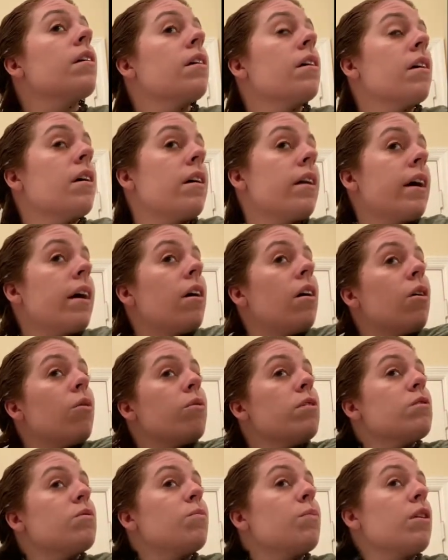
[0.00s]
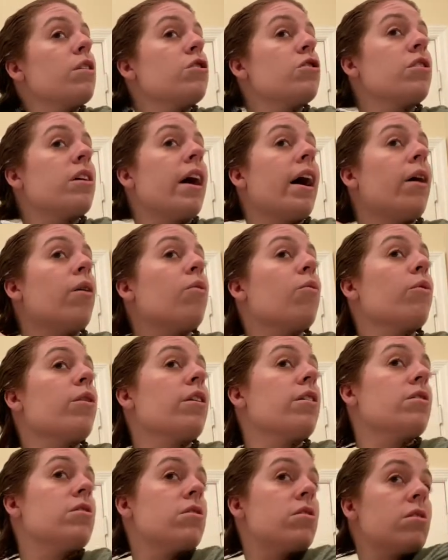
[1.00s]
I always brush
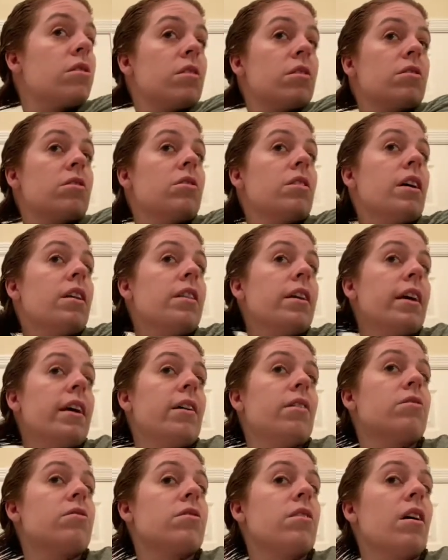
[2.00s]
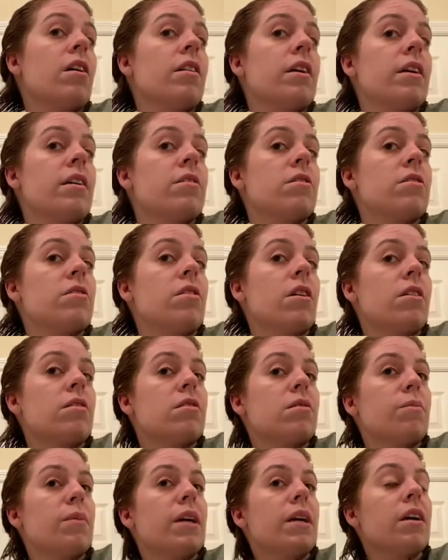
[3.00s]
outwards so that the hair is not like stuck
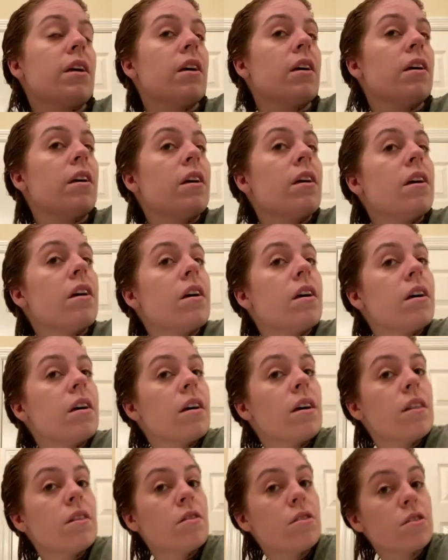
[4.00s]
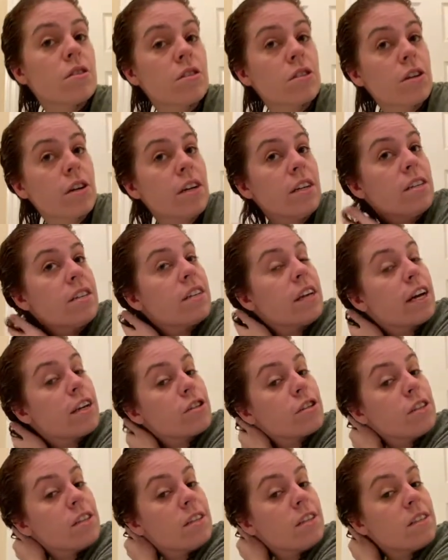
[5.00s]
to me. There's certain
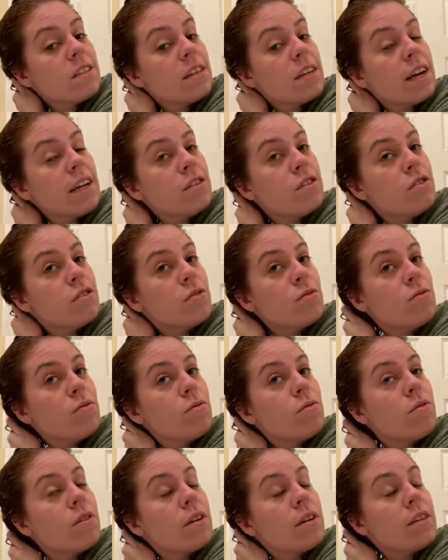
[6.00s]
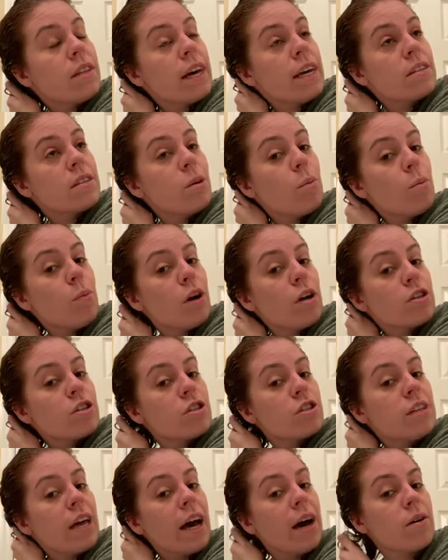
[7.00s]
sections that I do like to
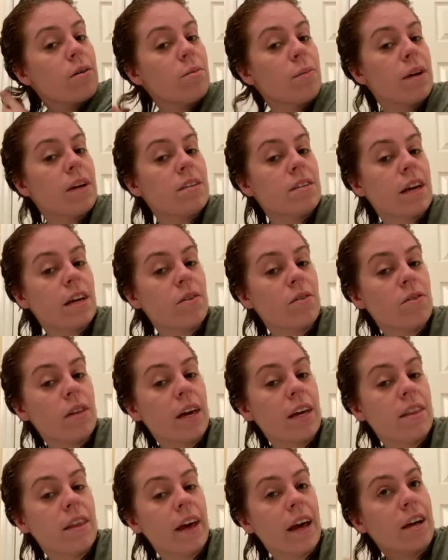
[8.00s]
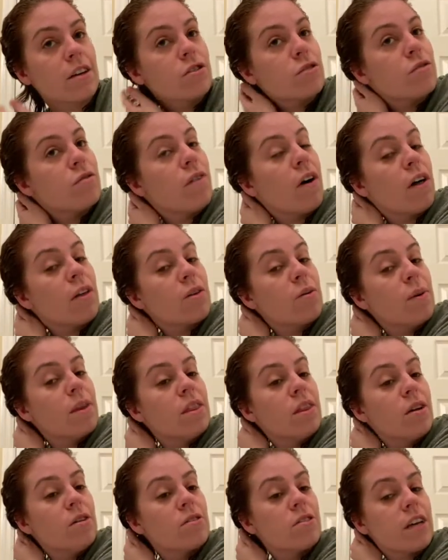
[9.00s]
brush down because I don't like the extra volume in
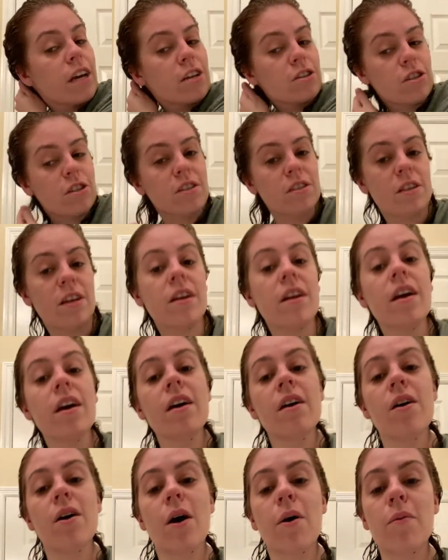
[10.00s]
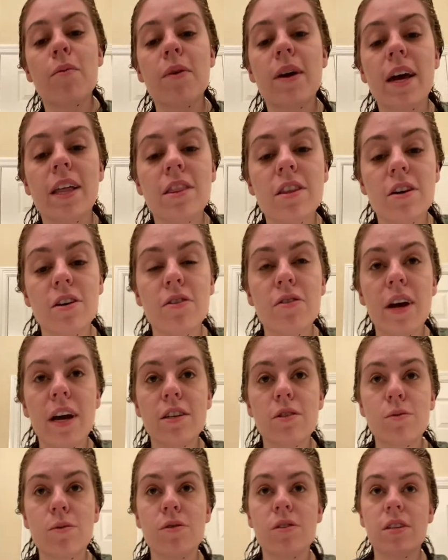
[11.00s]
those sections, and when we get there you
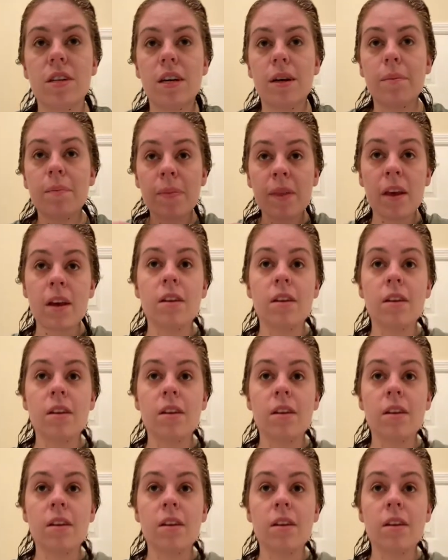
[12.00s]
guys will see.